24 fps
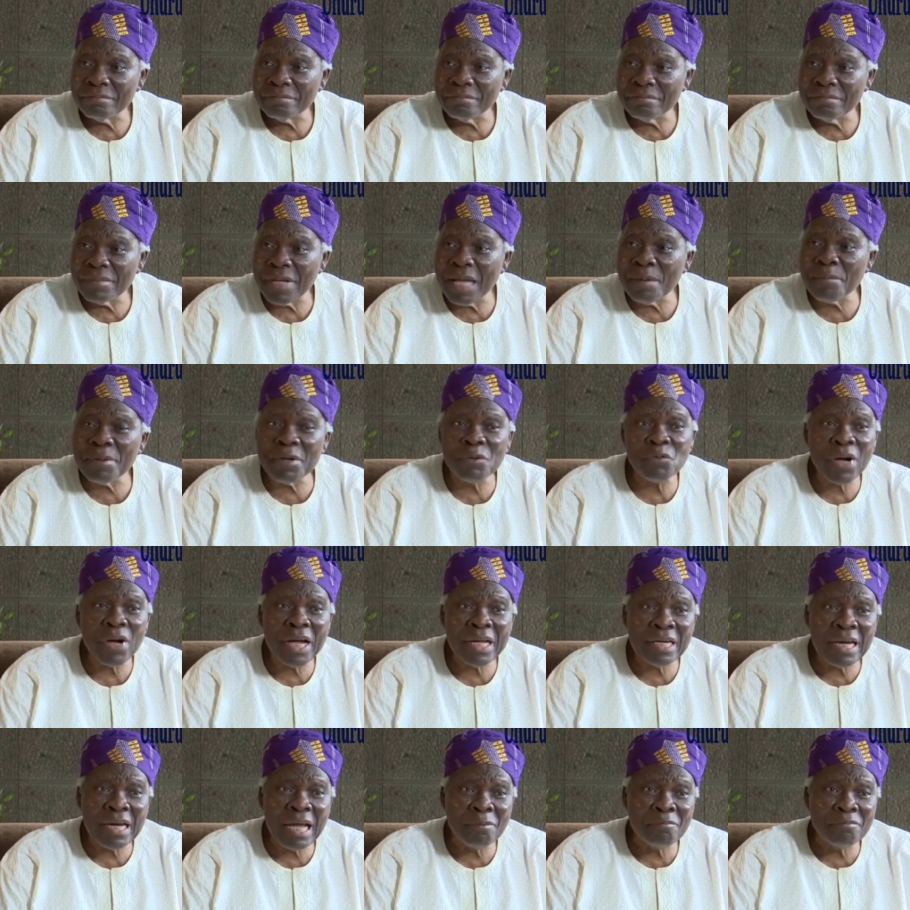maybe
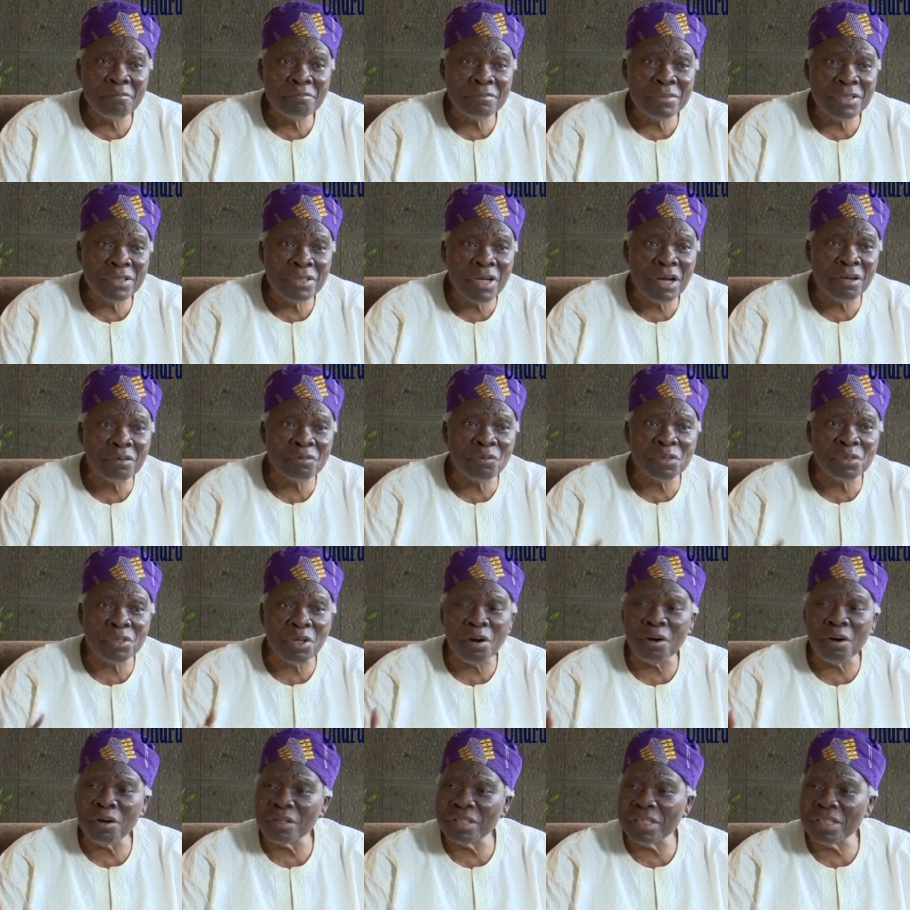when I'm done with
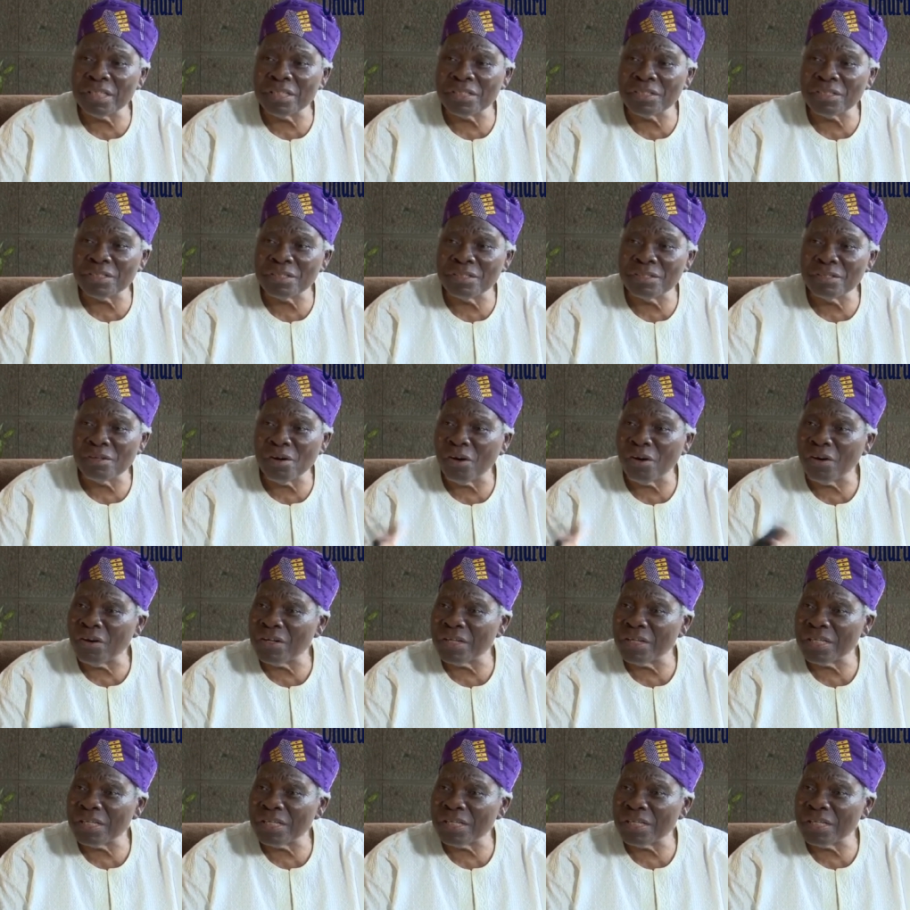all this
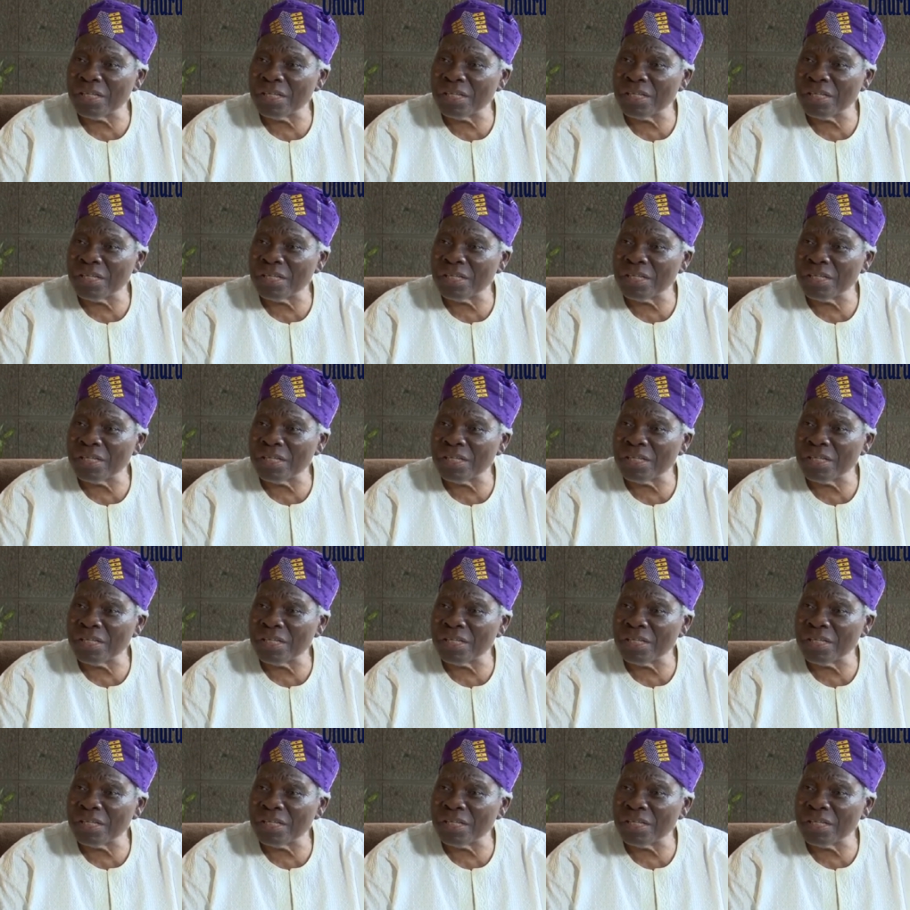noise,